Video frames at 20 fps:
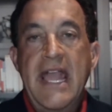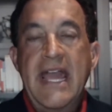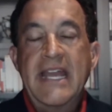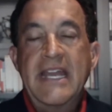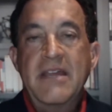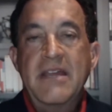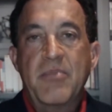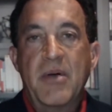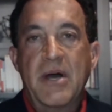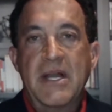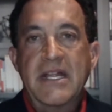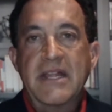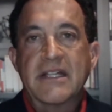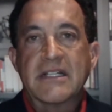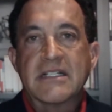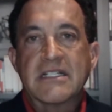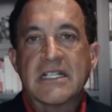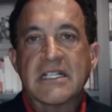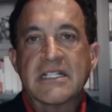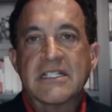Anybody
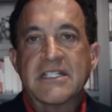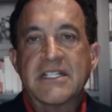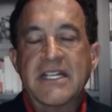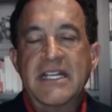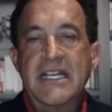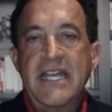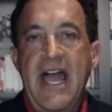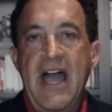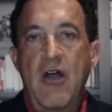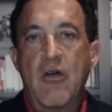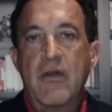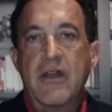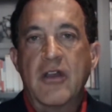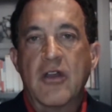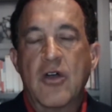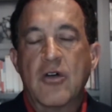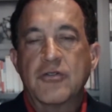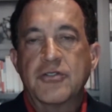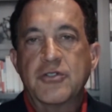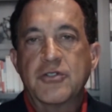that's listening now
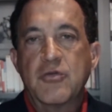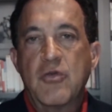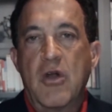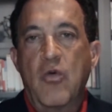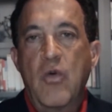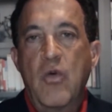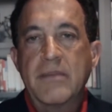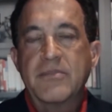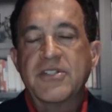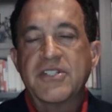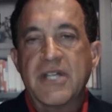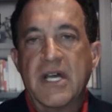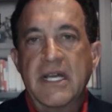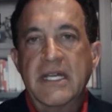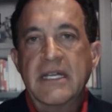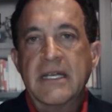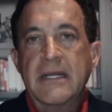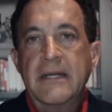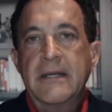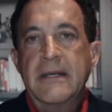and goes to our
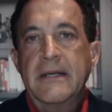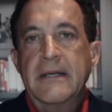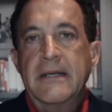website,